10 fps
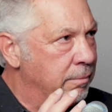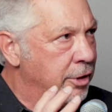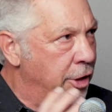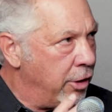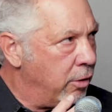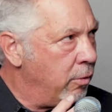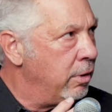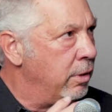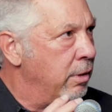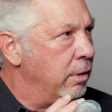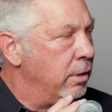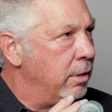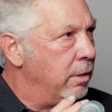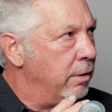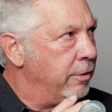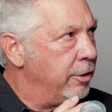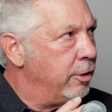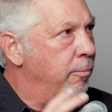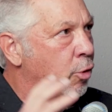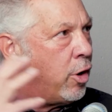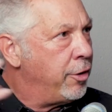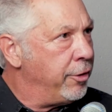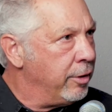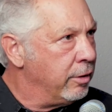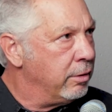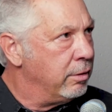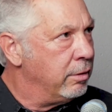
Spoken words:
narrow than the broader,